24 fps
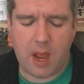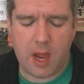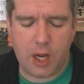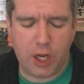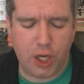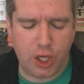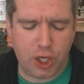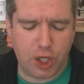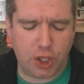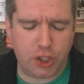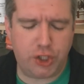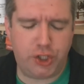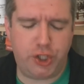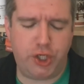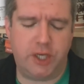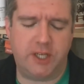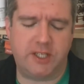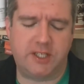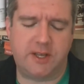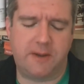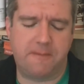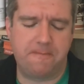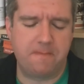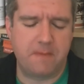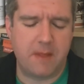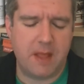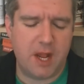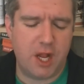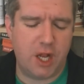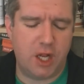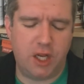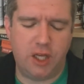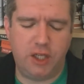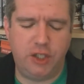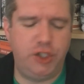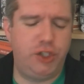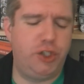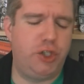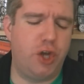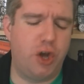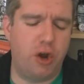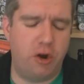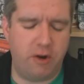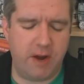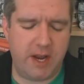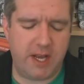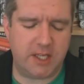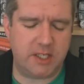Luscious,
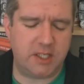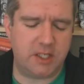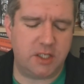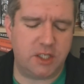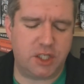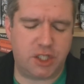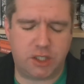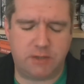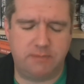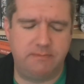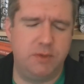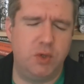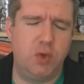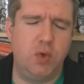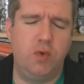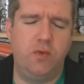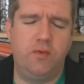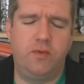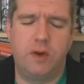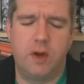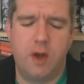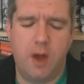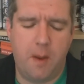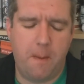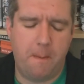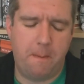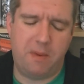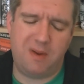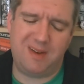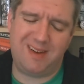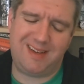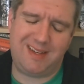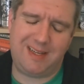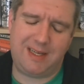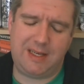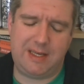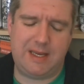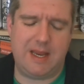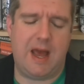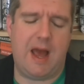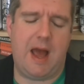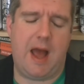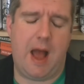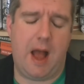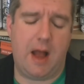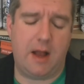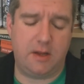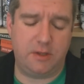luxurious, smooth, but
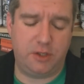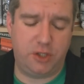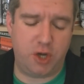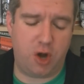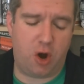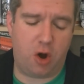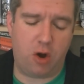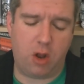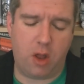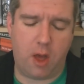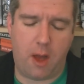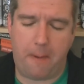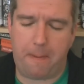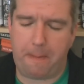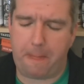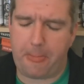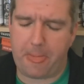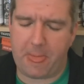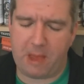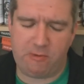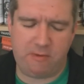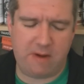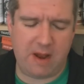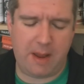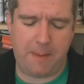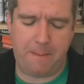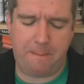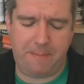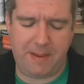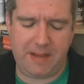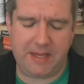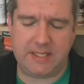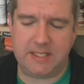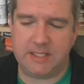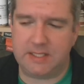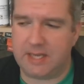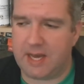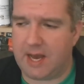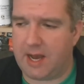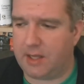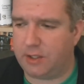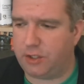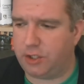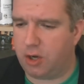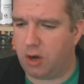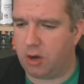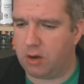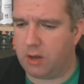dark chocolate. Really bitter
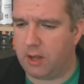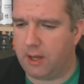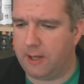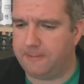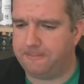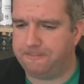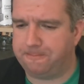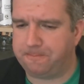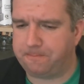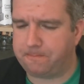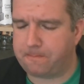dark chocolate.